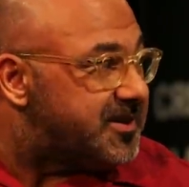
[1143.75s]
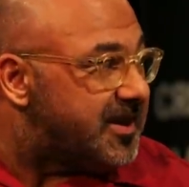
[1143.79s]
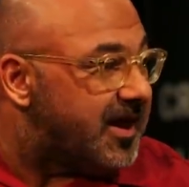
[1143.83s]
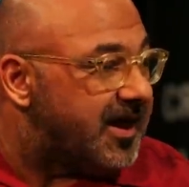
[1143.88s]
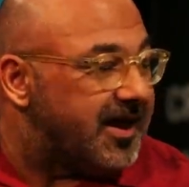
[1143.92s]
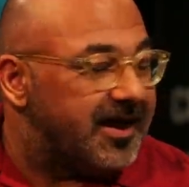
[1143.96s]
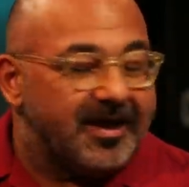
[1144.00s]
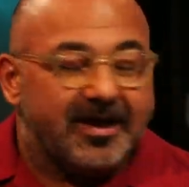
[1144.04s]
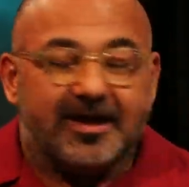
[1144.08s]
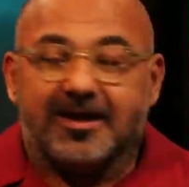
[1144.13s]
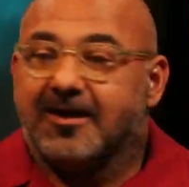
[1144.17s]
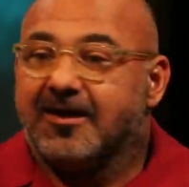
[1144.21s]

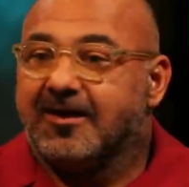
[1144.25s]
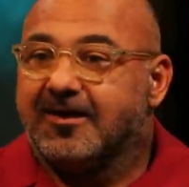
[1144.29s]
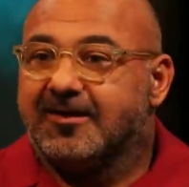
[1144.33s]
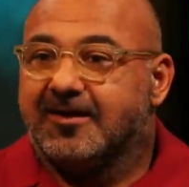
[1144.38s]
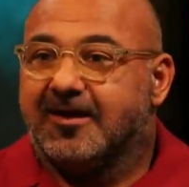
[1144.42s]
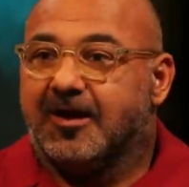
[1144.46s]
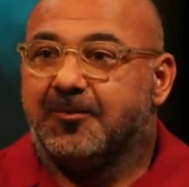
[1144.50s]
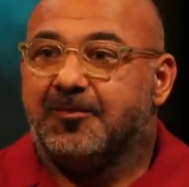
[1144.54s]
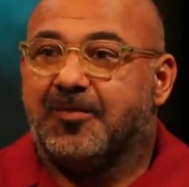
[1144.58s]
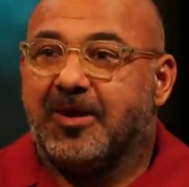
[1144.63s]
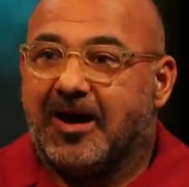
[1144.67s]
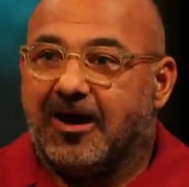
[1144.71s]
like
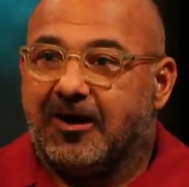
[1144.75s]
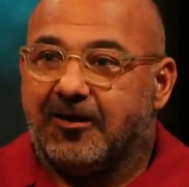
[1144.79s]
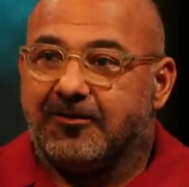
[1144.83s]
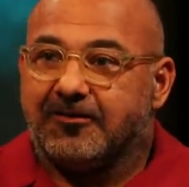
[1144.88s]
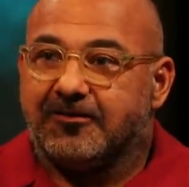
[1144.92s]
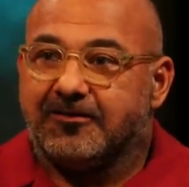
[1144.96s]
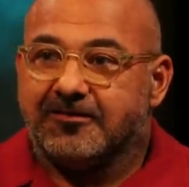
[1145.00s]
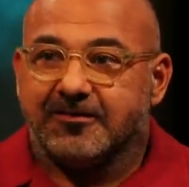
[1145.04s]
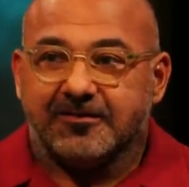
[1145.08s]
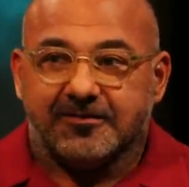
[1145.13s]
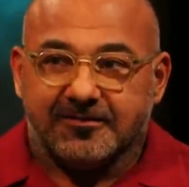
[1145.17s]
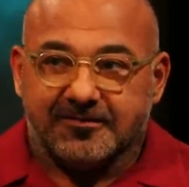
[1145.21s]

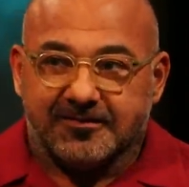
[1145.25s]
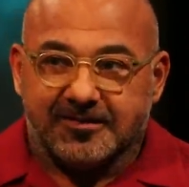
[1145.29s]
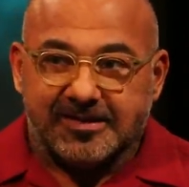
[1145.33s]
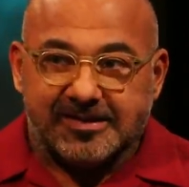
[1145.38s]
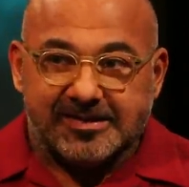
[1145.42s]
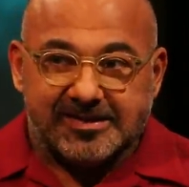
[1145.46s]
about the